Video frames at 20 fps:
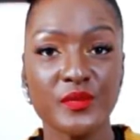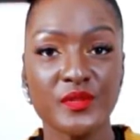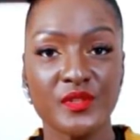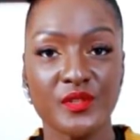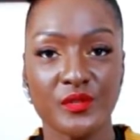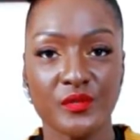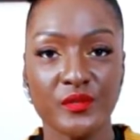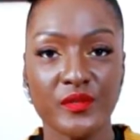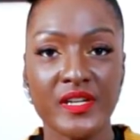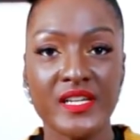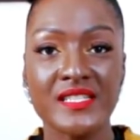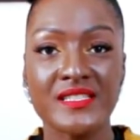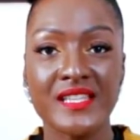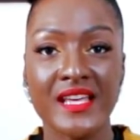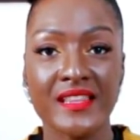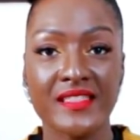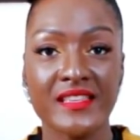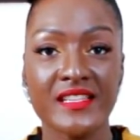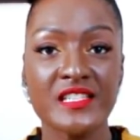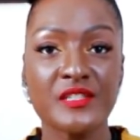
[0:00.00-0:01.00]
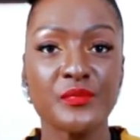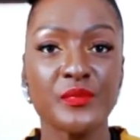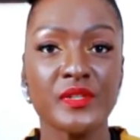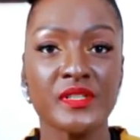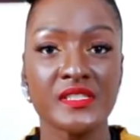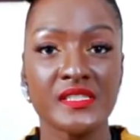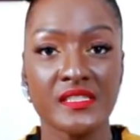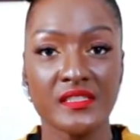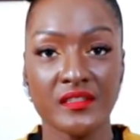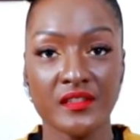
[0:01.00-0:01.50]
will do is that this
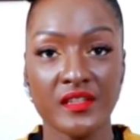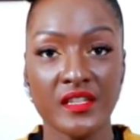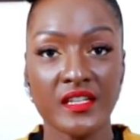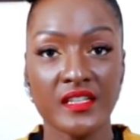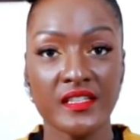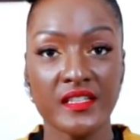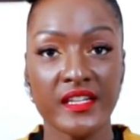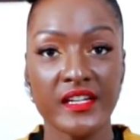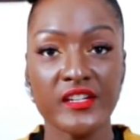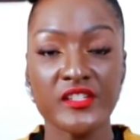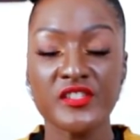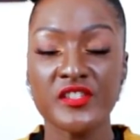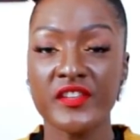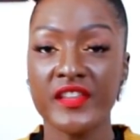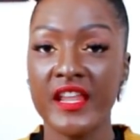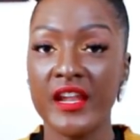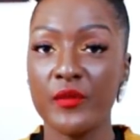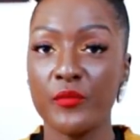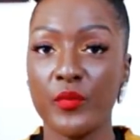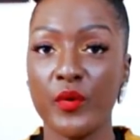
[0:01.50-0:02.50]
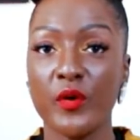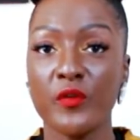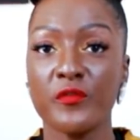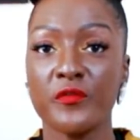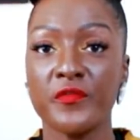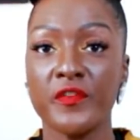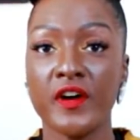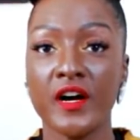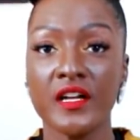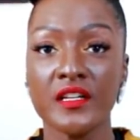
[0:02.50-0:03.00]
will seal the glitter so that it won't
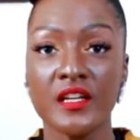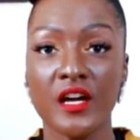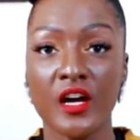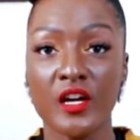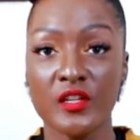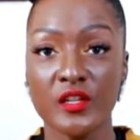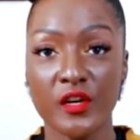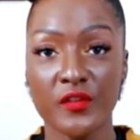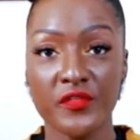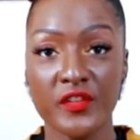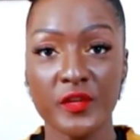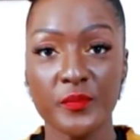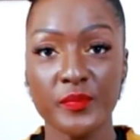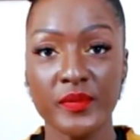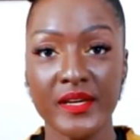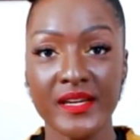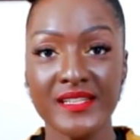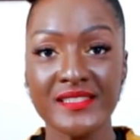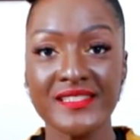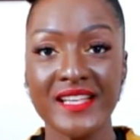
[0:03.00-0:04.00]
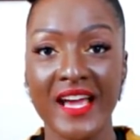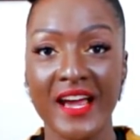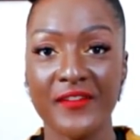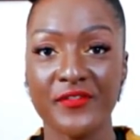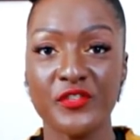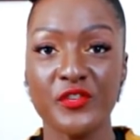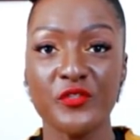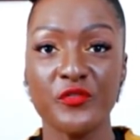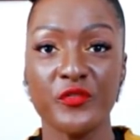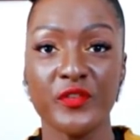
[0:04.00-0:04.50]
fall all over the place
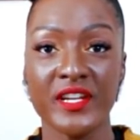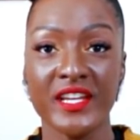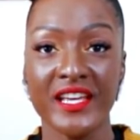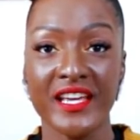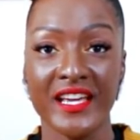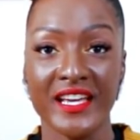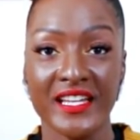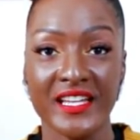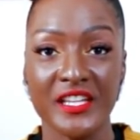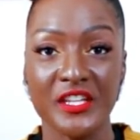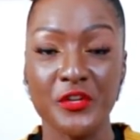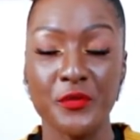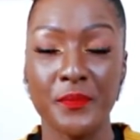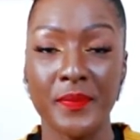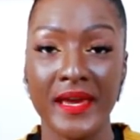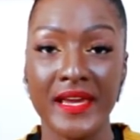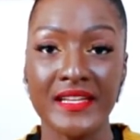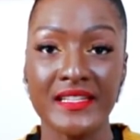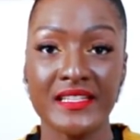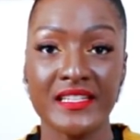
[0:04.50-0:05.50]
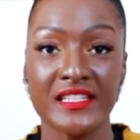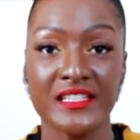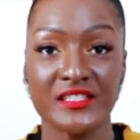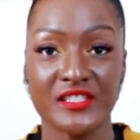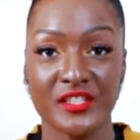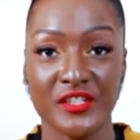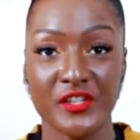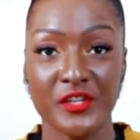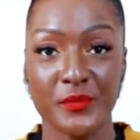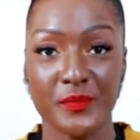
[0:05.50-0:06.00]
after you've went ahead and you painted
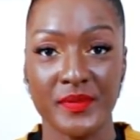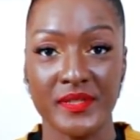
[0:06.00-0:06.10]
into your